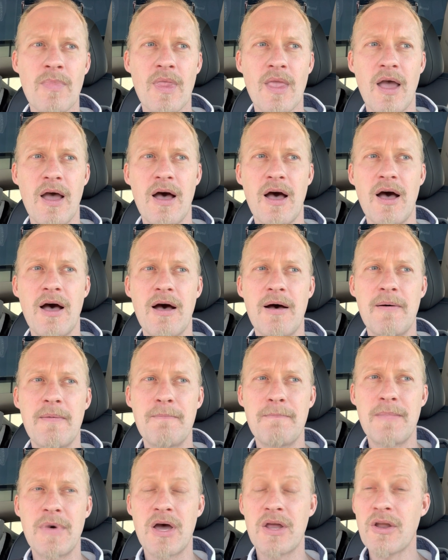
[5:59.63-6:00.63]

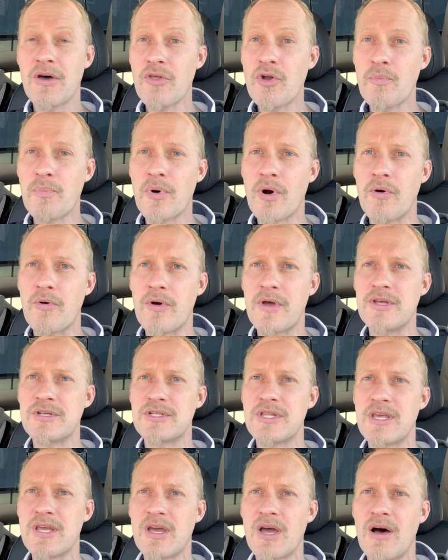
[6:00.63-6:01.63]
Another pro is
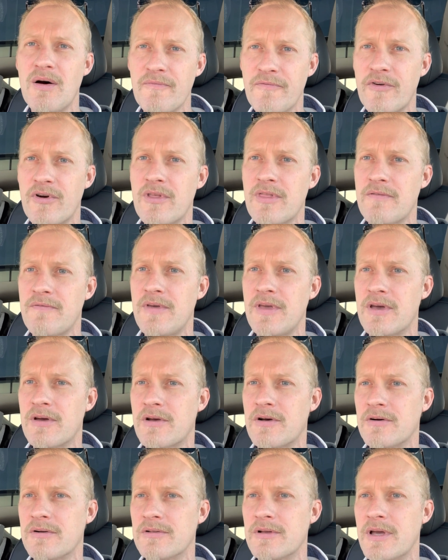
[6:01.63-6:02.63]
the comfort of the
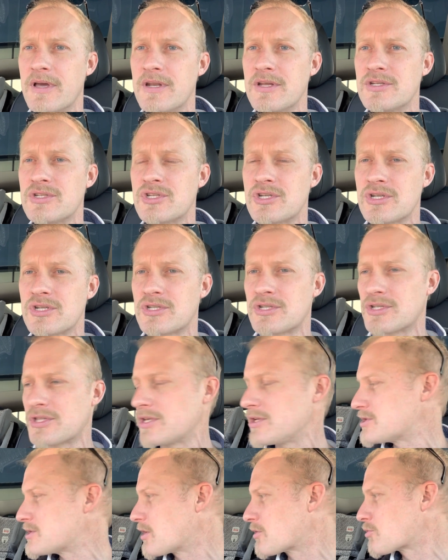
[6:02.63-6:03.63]
vehicle. It is just,
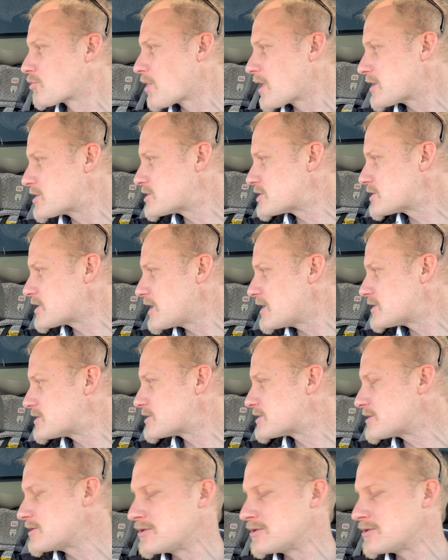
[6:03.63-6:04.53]
these are great seats.